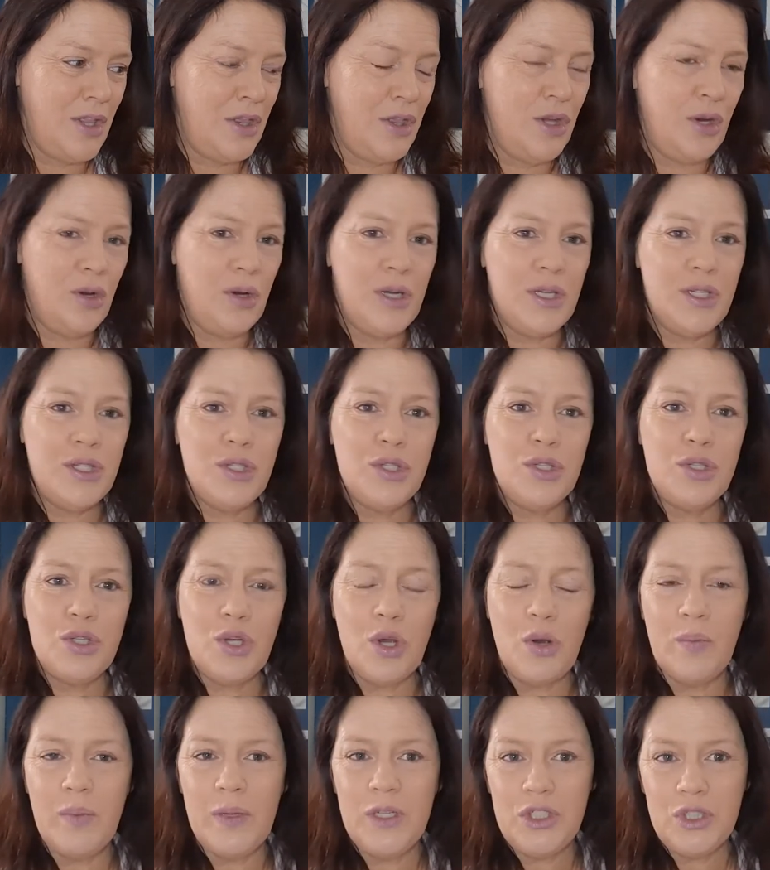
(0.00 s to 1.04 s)
there is
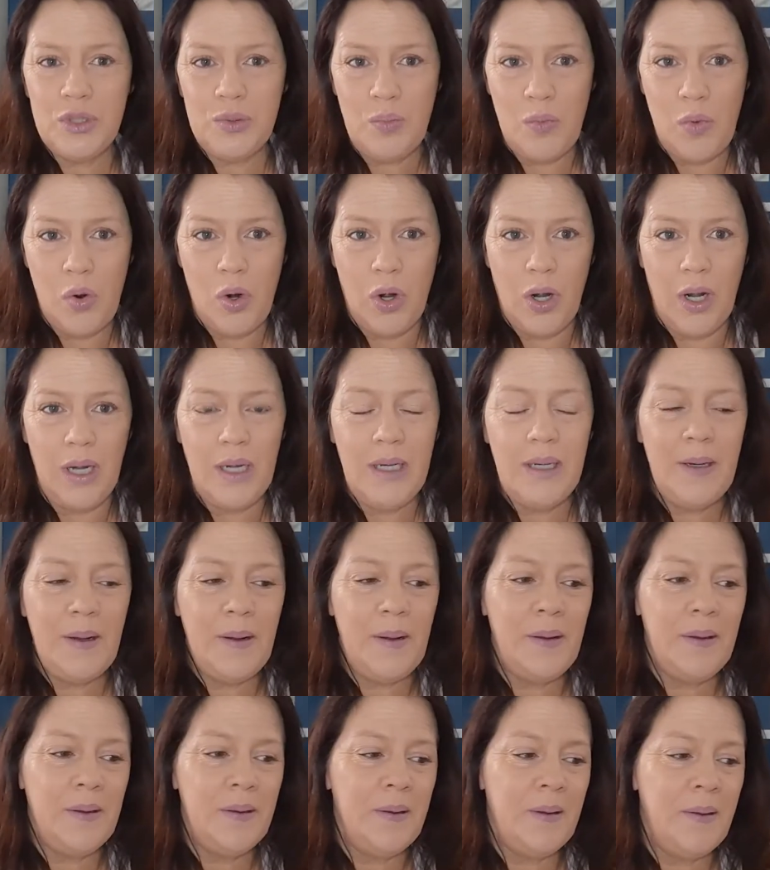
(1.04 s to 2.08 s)
so much more
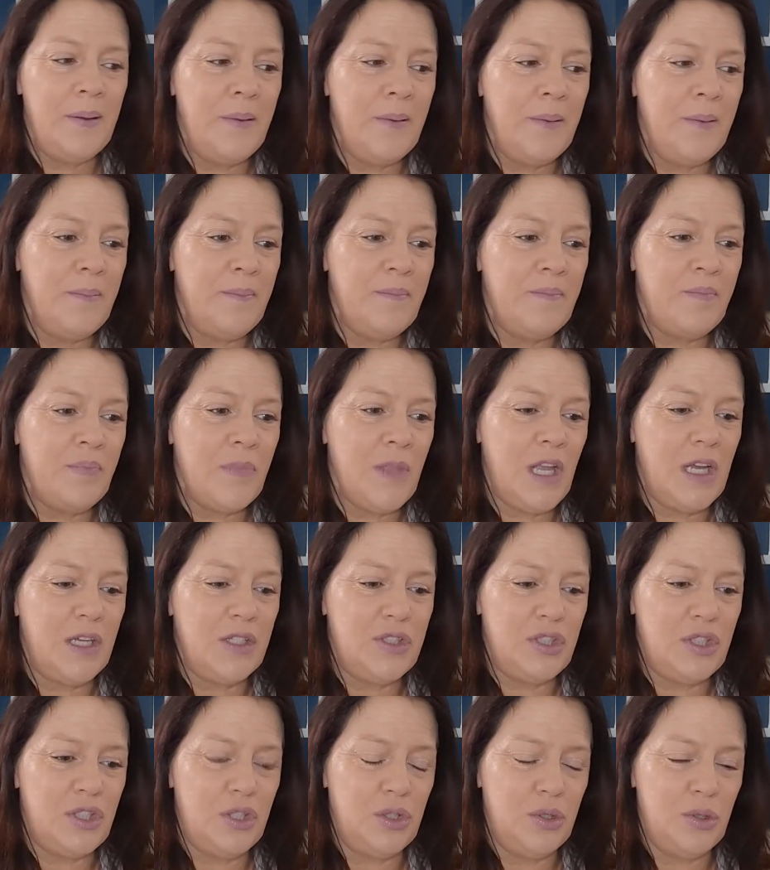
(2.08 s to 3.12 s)

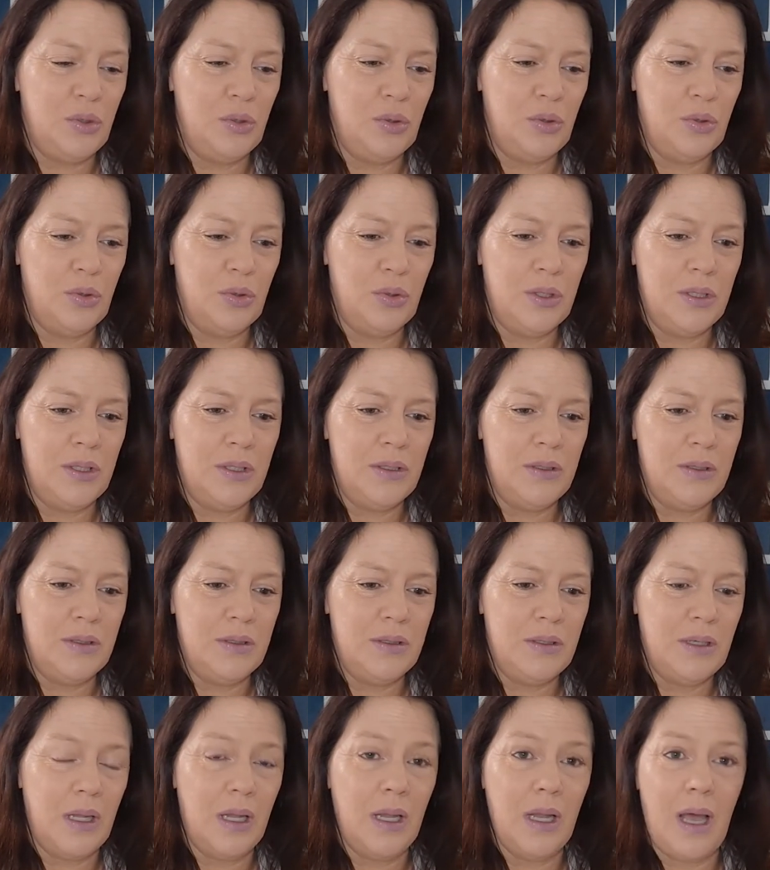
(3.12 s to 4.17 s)
to
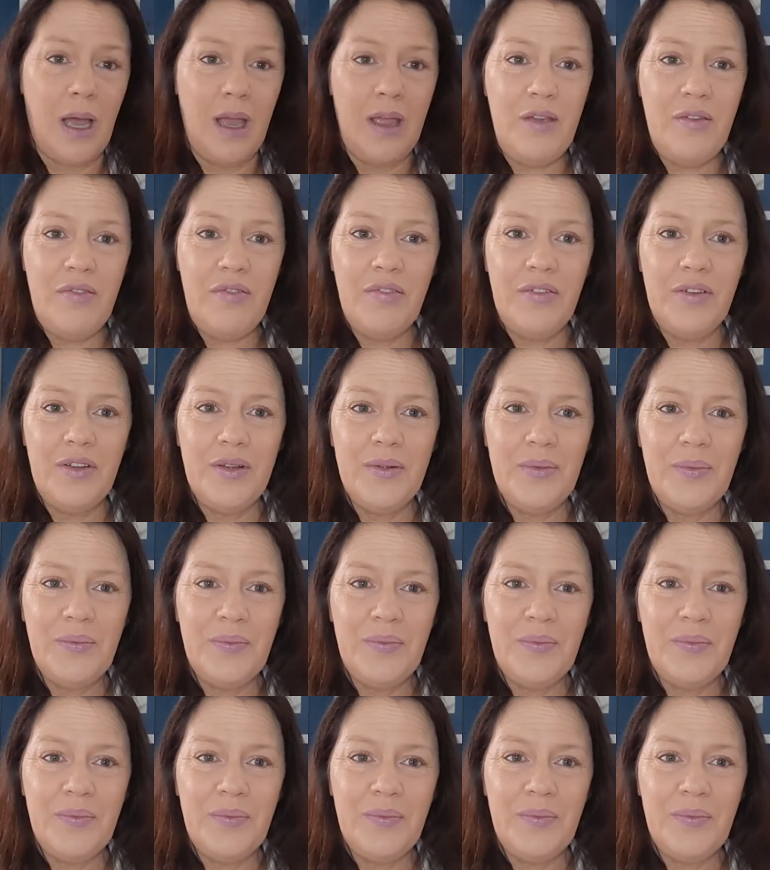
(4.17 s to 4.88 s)
life,